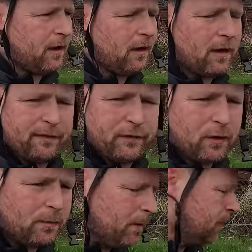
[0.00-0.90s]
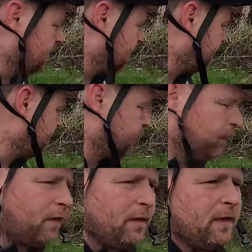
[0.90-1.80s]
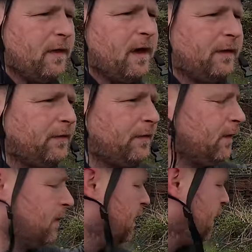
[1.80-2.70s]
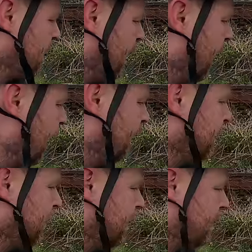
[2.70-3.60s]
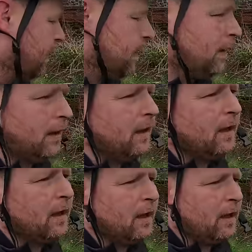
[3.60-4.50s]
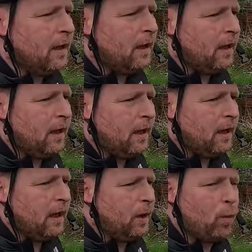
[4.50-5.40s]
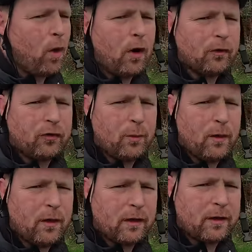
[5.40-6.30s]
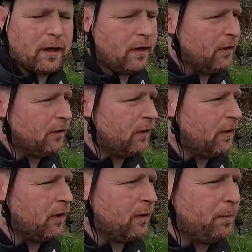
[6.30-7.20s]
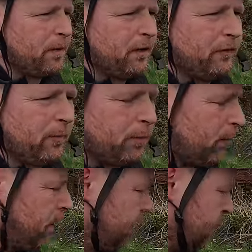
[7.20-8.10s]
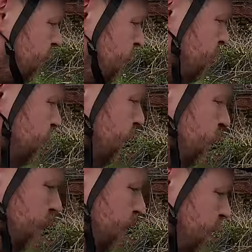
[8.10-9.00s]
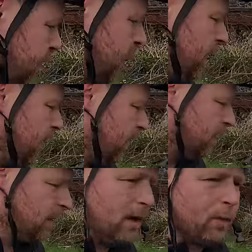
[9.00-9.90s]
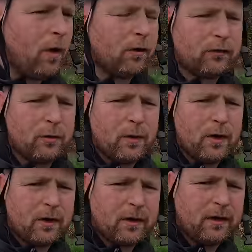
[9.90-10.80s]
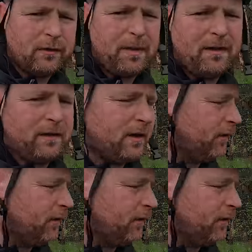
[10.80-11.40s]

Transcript: left home, flown the nest, and he walks to work. He's only on apprenticeship wage, but yeah, he walks to work. It's a bit of a